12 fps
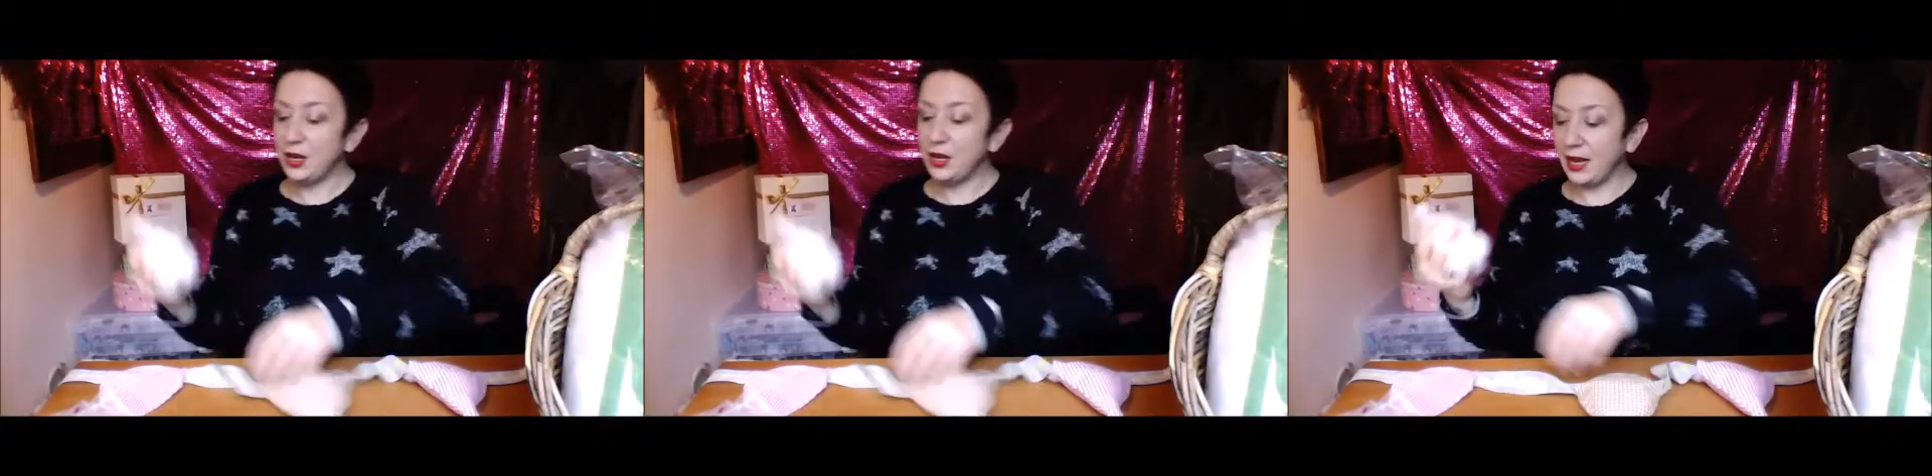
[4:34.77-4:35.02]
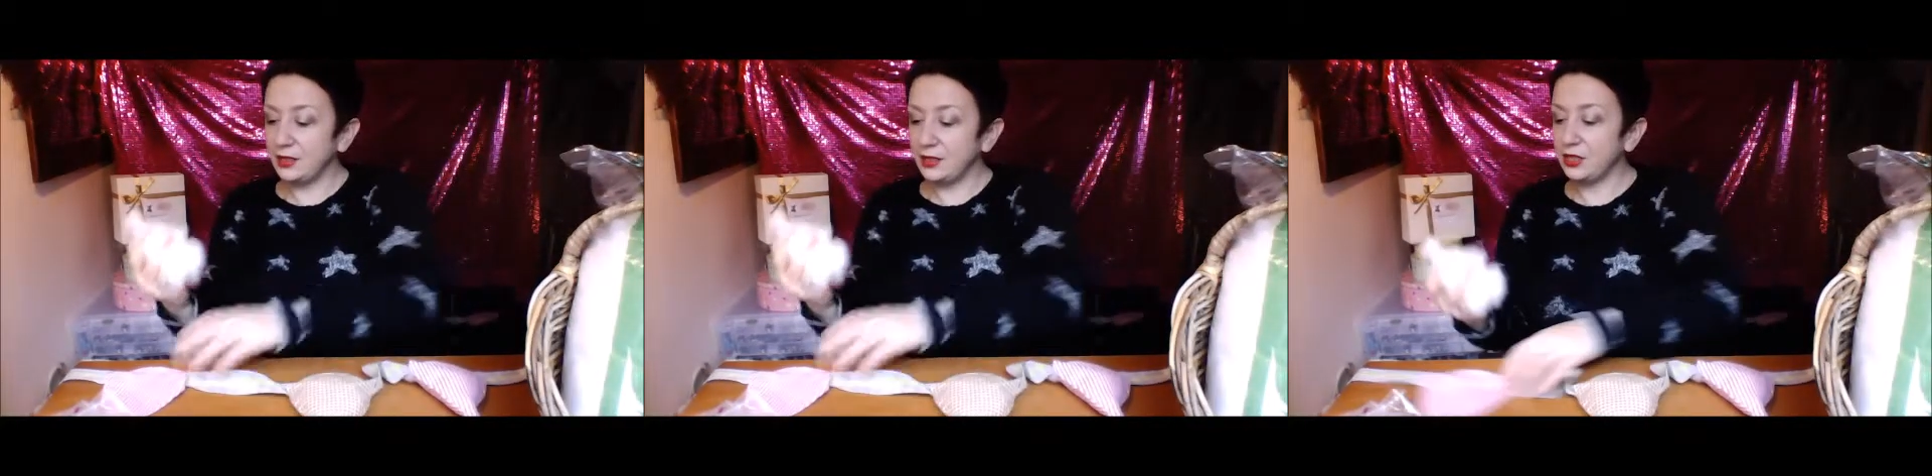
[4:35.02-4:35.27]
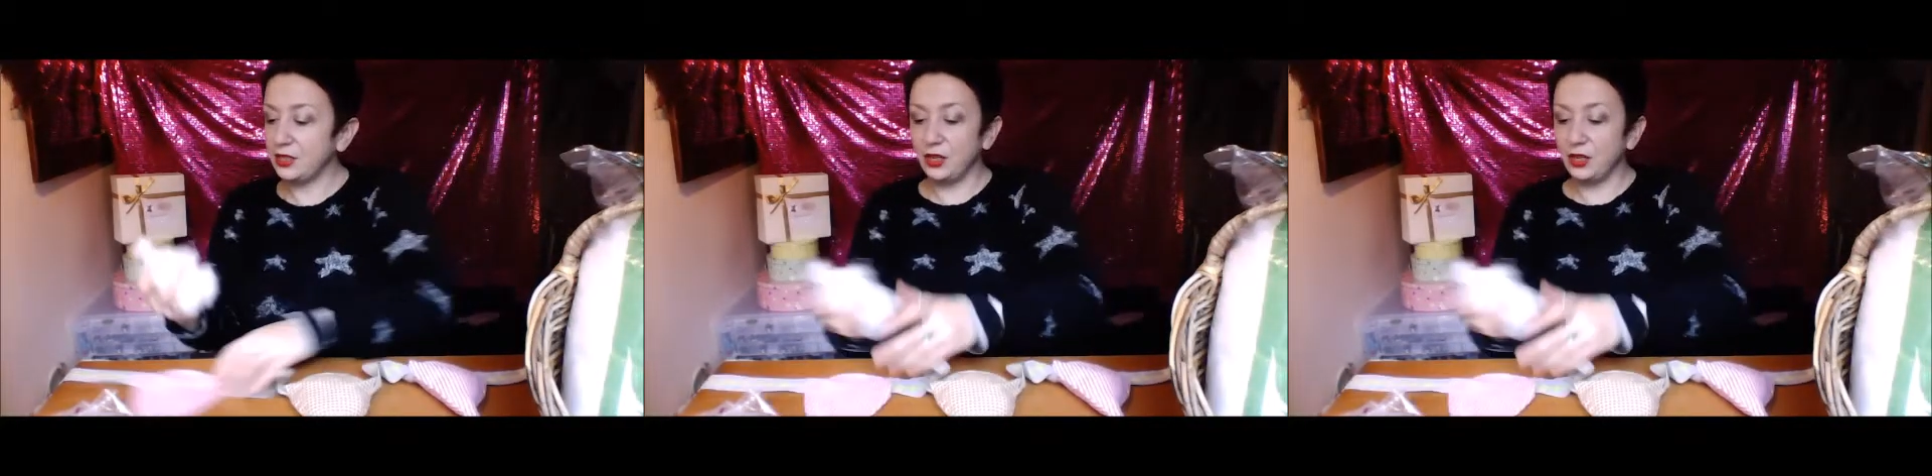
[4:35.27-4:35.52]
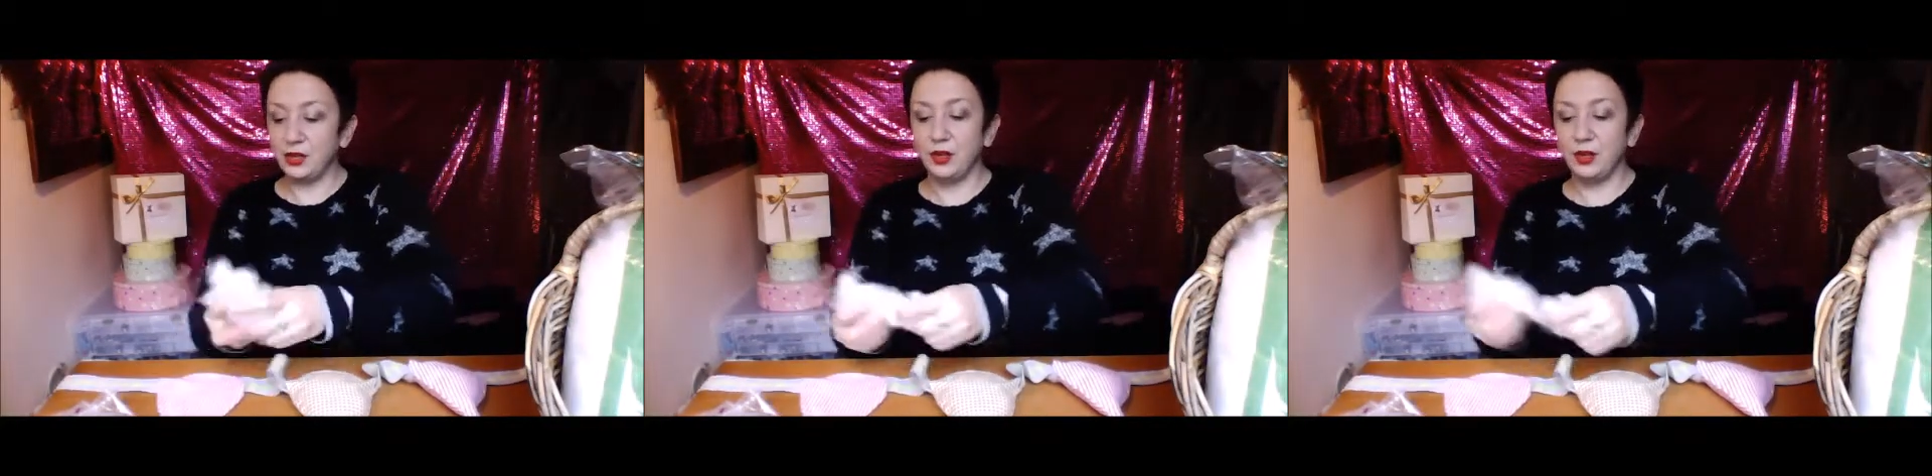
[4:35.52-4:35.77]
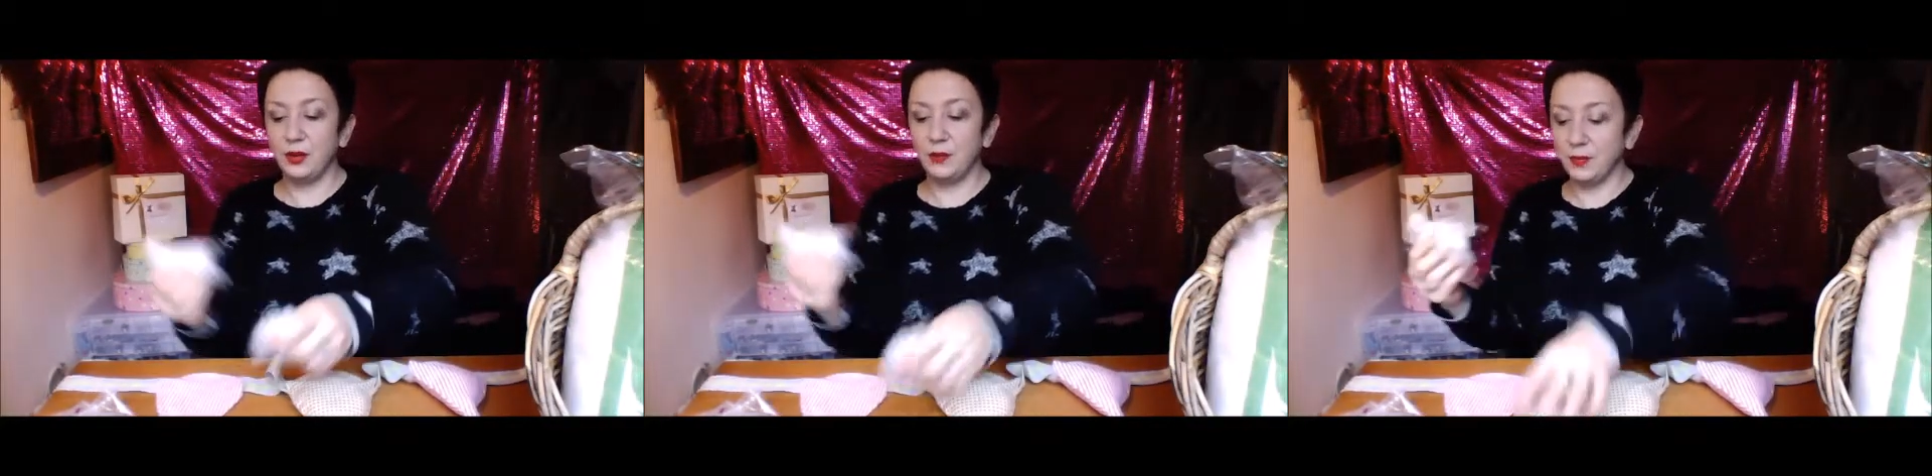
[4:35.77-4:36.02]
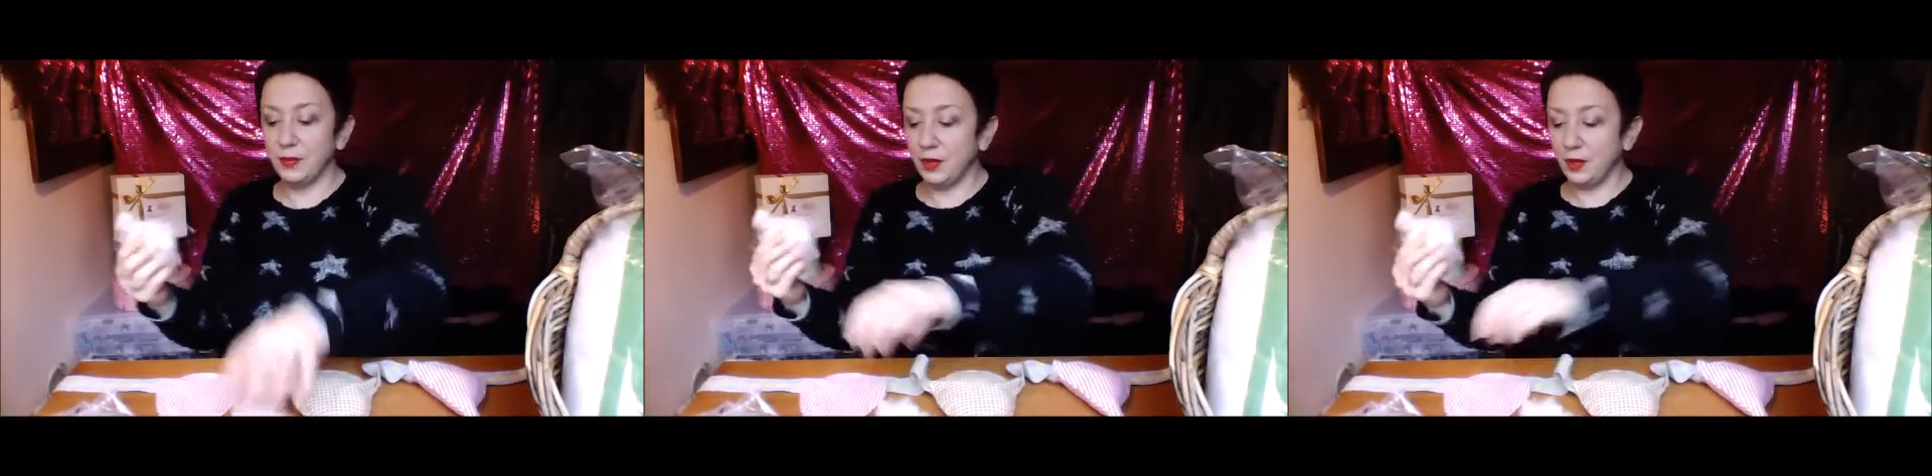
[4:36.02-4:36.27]
Okay, so
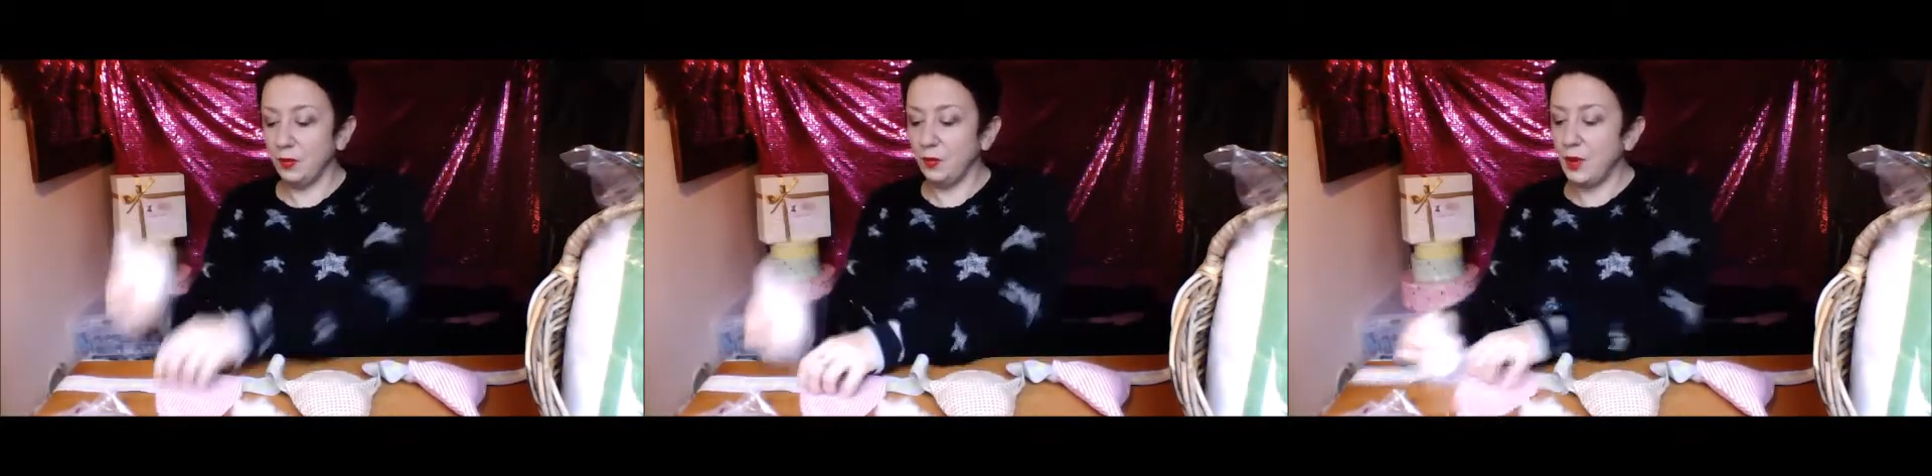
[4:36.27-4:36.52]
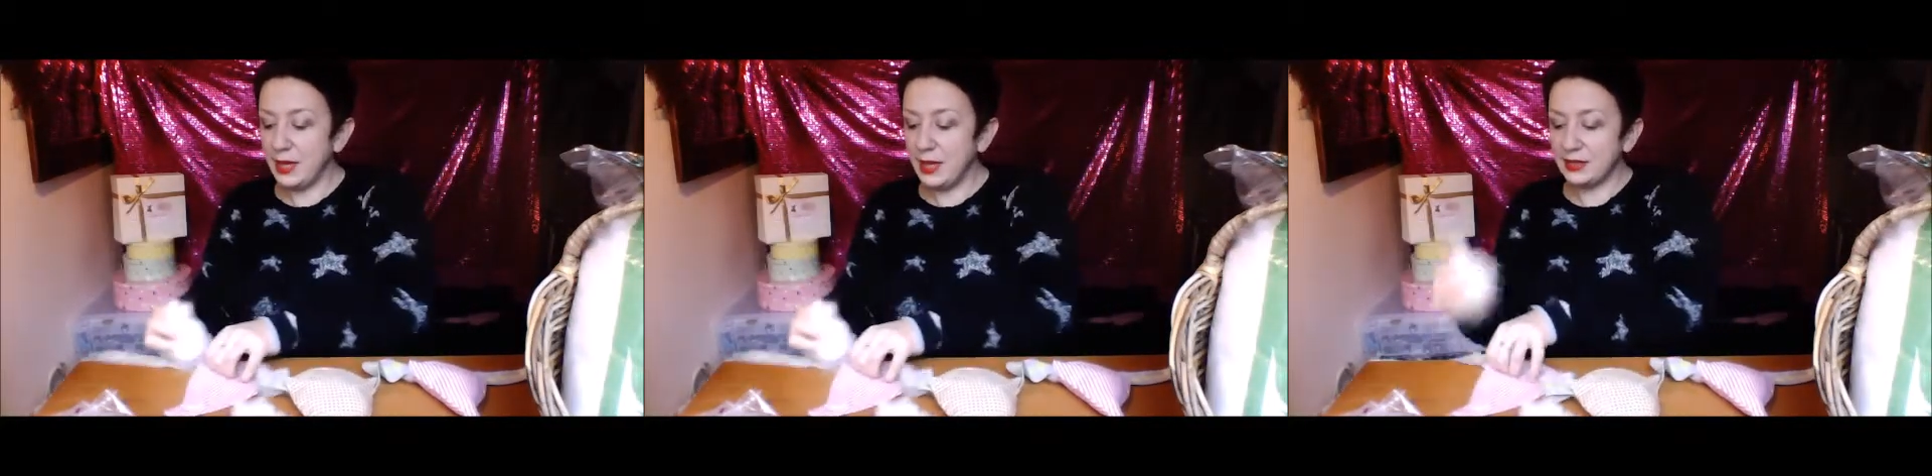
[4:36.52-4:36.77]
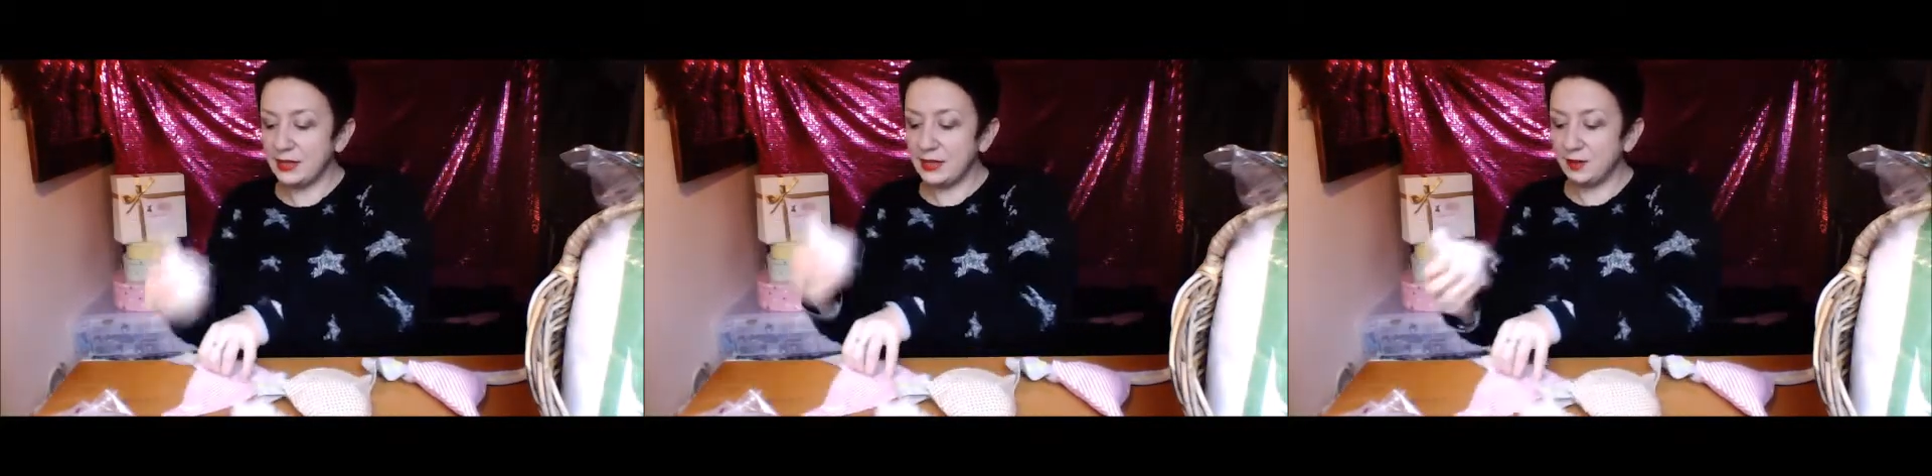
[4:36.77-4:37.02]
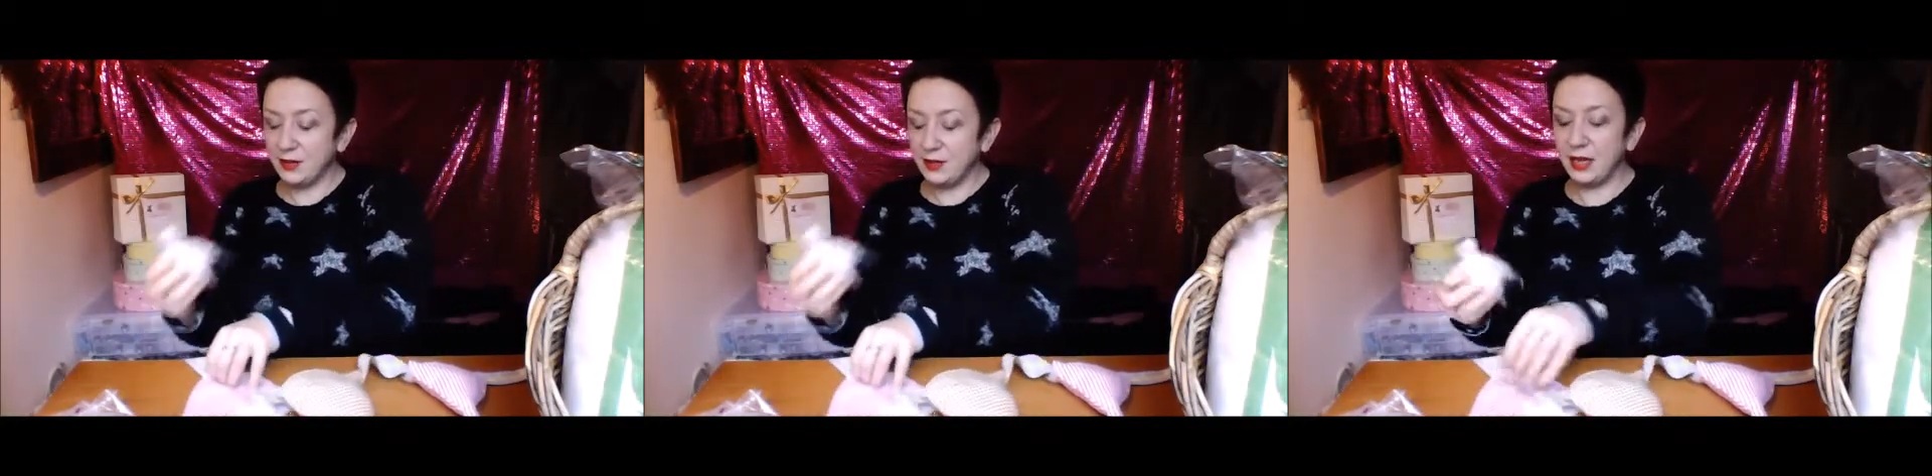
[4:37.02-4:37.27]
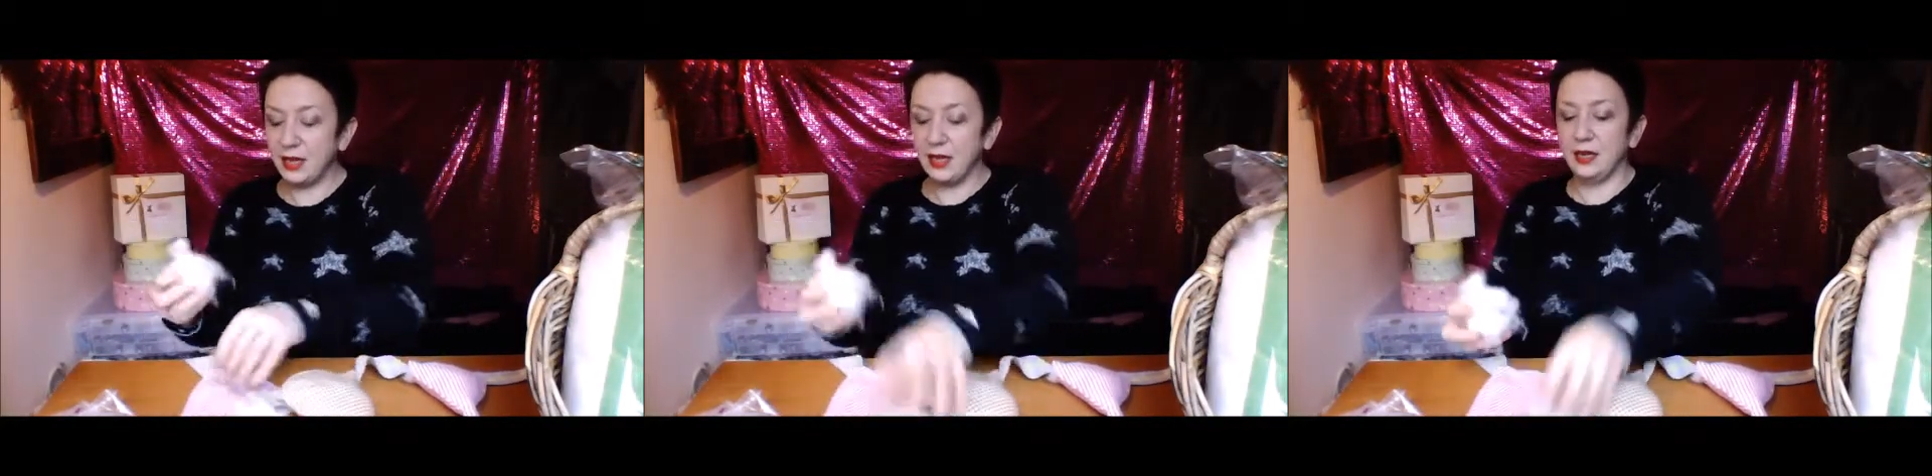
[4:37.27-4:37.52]
when they're stuffing